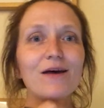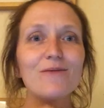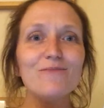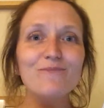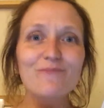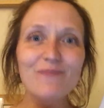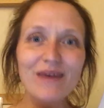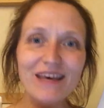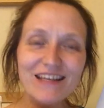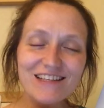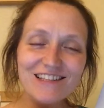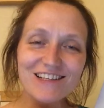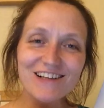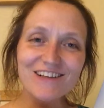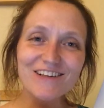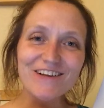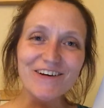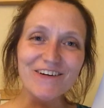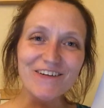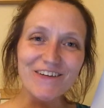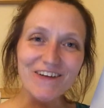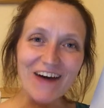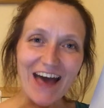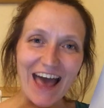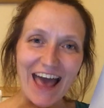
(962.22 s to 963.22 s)
middle
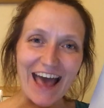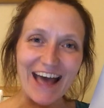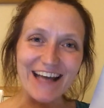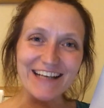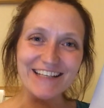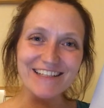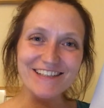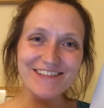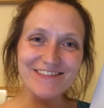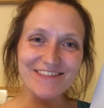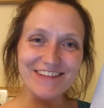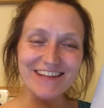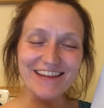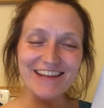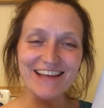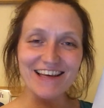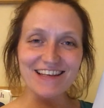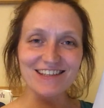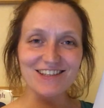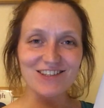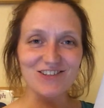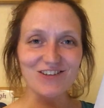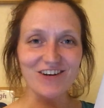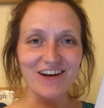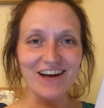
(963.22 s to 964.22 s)
or end for
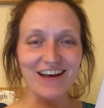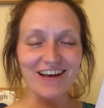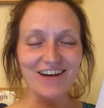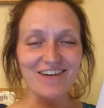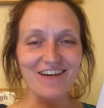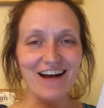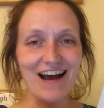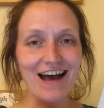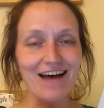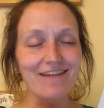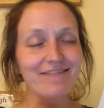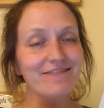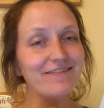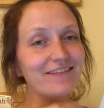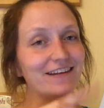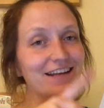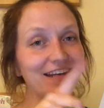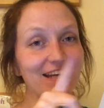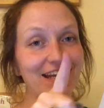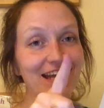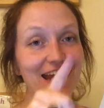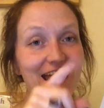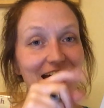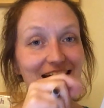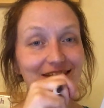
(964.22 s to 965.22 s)
this trigraph,
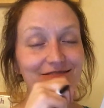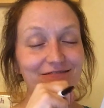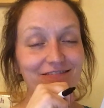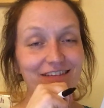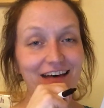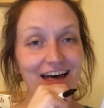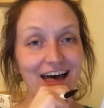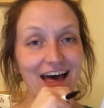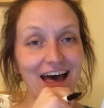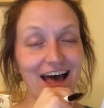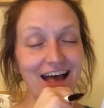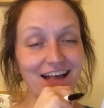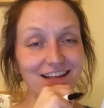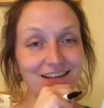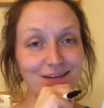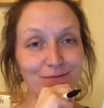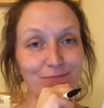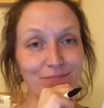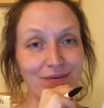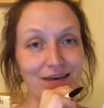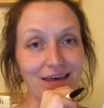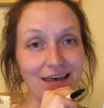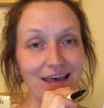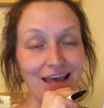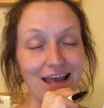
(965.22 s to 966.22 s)
never at the
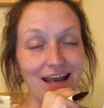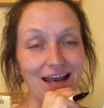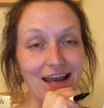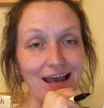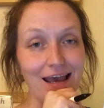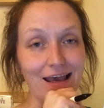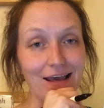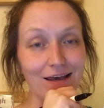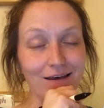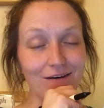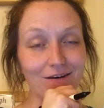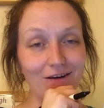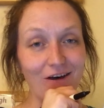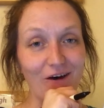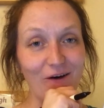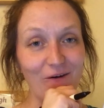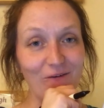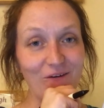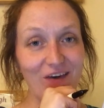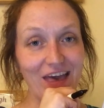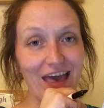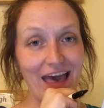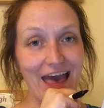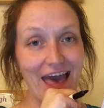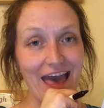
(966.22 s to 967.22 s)
beginning.
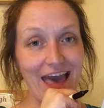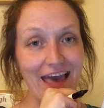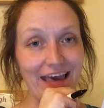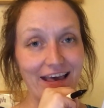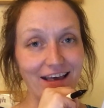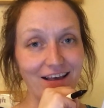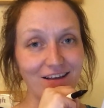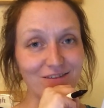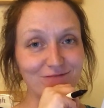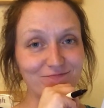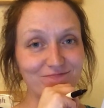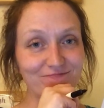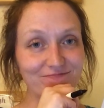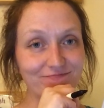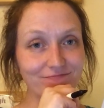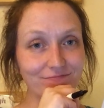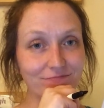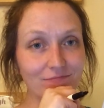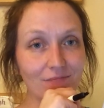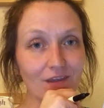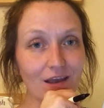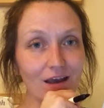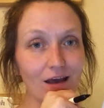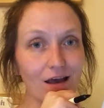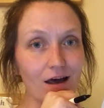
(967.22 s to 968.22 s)
Okay.
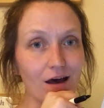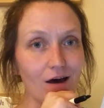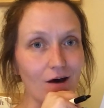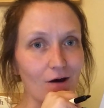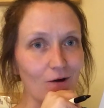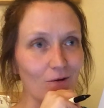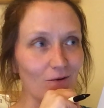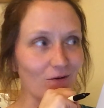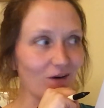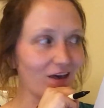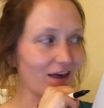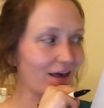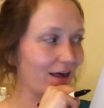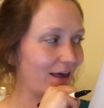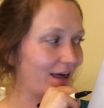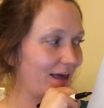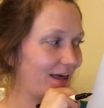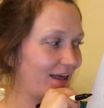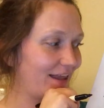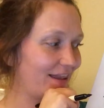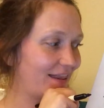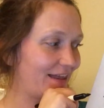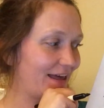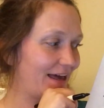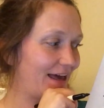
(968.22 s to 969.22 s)

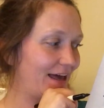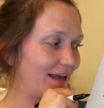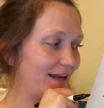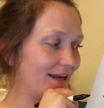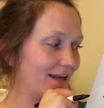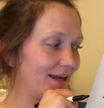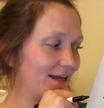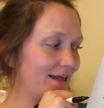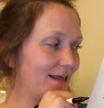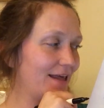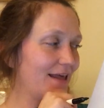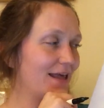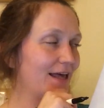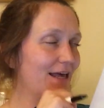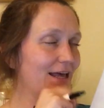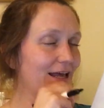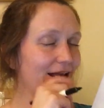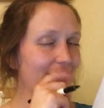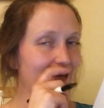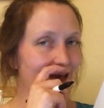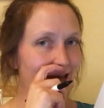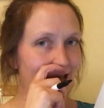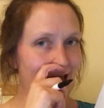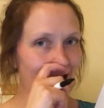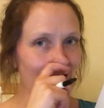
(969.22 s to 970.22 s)
Okay then.
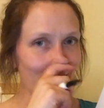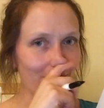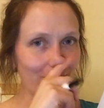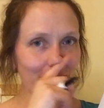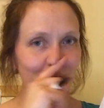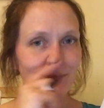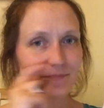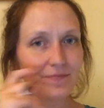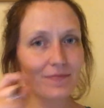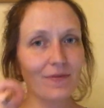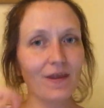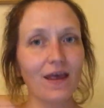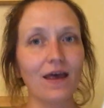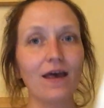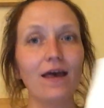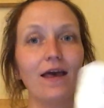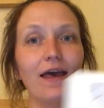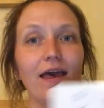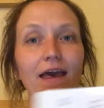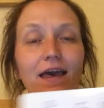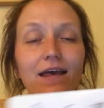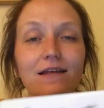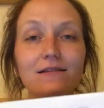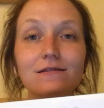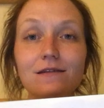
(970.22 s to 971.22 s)
Now,
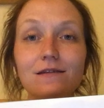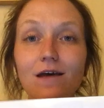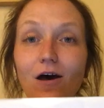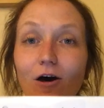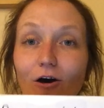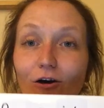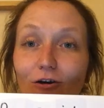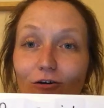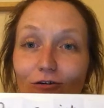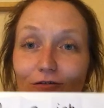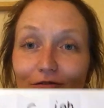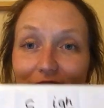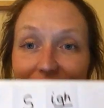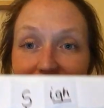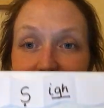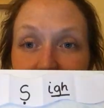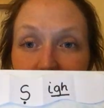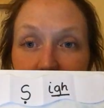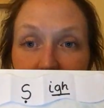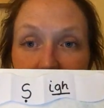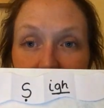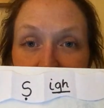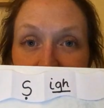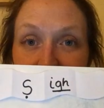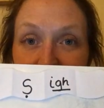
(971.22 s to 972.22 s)
it's over
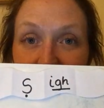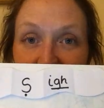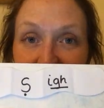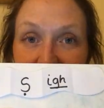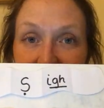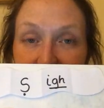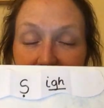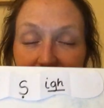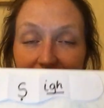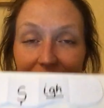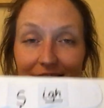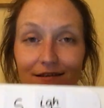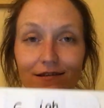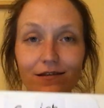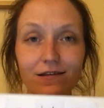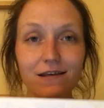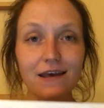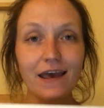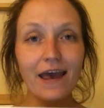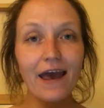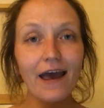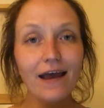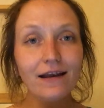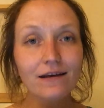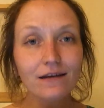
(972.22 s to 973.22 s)
to you guys.
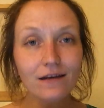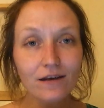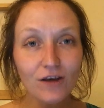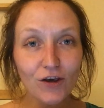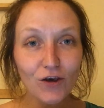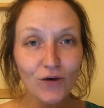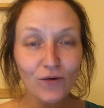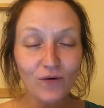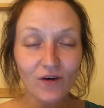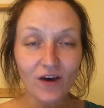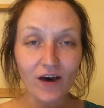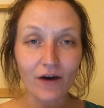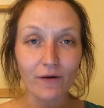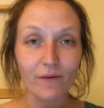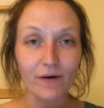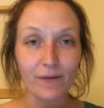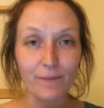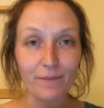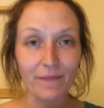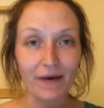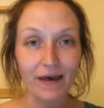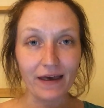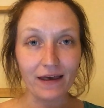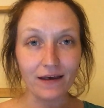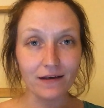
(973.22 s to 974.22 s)
Can you go
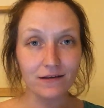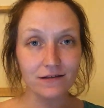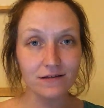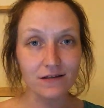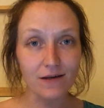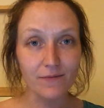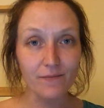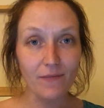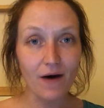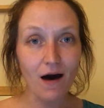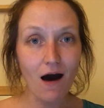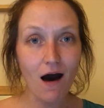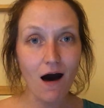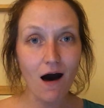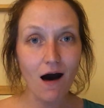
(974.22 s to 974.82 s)
and make some